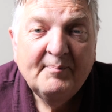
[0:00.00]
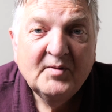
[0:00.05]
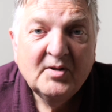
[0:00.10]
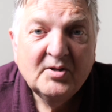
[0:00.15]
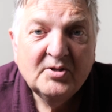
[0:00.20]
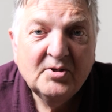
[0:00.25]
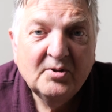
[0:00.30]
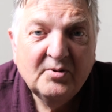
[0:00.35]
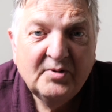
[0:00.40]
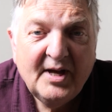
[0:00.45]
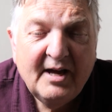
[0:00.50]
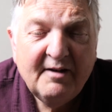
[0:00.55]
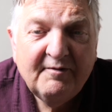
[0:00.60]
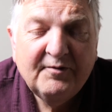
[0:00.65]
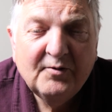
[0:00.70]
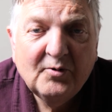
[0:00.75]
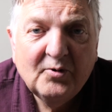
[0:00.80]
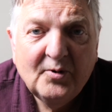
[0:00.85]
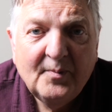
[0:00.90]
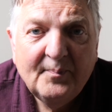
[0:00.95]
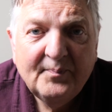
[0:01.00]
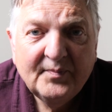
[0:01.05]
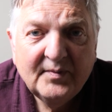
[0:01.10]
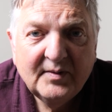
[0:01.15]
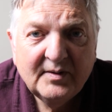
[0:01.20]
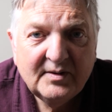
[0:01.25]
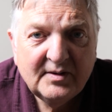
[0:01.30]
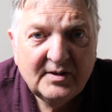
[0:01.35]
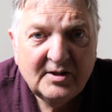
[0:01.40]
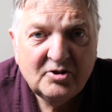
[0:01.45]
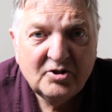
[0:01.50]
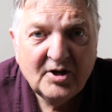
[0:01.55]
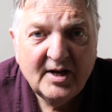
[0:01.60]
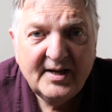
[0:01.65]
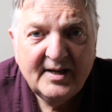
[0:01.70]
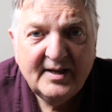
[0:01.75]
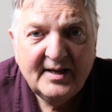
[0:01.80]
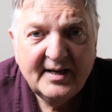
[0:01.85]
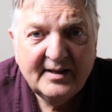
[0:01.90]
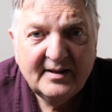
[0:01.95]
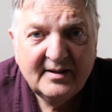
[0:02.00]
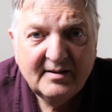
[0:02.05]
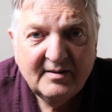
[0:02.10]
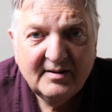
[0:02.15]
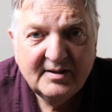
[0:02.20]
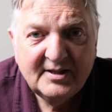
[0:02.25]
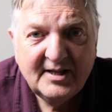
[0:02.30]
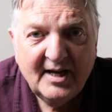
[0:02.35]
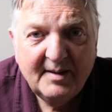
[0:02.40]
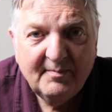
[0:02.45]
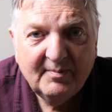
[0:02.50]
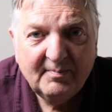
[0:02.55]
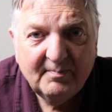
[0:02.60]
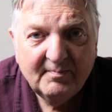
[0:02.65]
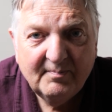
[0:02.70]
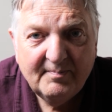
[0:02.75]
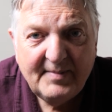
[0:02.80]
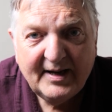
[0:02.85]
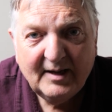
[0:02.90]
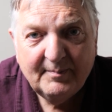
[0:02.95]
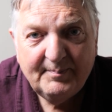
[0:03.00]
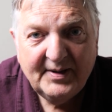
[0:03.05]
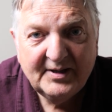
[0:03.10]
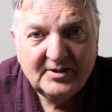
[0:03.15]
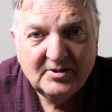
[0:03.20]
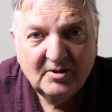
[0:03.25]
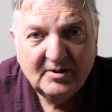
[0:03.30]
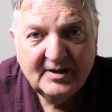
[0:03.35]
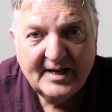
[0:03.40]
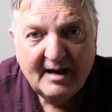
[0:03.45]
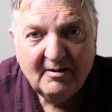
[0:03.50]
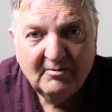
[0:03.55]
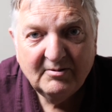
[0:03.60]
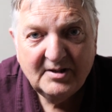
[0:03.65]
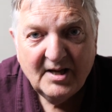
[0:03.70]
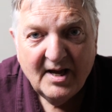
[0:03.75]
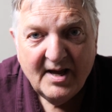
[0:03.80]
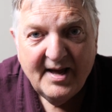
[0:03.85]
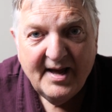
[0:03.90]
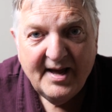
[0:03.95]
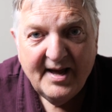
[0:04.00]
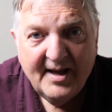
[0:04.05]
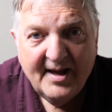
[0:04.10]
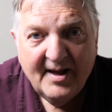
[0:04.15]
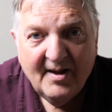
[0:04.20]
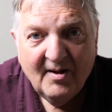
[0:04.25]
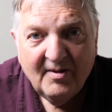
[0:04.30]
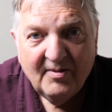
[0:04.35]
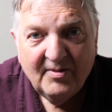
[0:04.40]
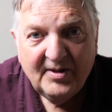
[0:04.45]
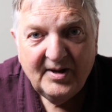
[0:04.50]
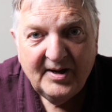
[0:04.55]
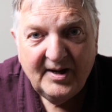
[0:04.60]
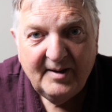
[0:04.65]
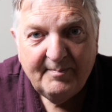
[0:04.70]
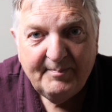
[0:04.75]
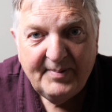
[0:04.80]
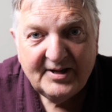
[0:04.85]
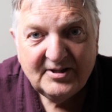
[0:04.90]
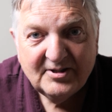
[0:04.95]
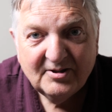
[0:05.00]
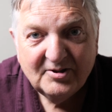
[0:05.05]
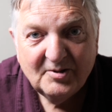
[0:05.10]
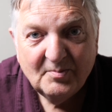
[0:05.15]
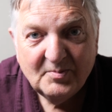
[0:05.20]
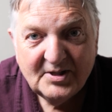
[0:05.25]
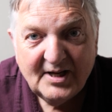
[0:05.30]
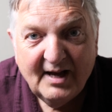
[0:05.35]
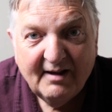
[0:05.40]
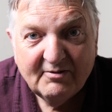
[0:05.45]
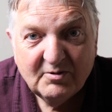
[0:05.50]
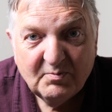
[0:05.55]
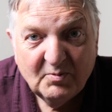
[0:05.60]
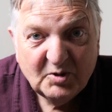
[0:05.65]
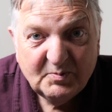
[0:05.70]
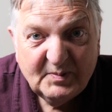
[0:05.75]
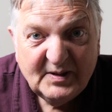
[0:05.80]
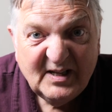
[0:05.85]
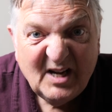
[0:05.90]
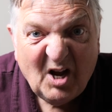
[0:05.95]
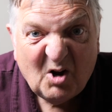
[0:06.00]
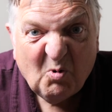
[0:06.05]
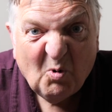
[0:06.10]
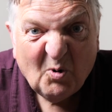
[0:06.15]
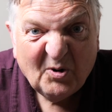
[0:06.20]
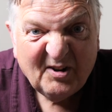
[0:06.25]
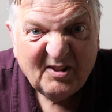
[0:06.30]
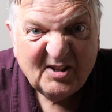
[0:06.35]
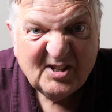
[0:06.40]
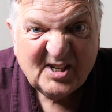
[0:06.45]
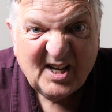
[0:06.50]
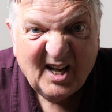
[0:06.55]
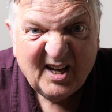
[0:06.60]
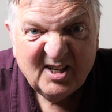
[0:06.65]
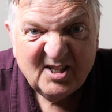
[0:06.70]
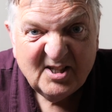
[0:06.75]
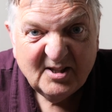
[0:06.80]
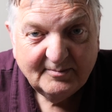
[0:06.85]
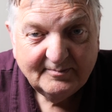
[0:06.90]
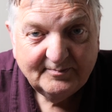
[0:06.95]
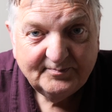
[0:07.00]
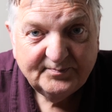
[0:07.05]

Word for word: So therefore, to try and get the same megapixel count, the pixels themselves must be a quarter the size.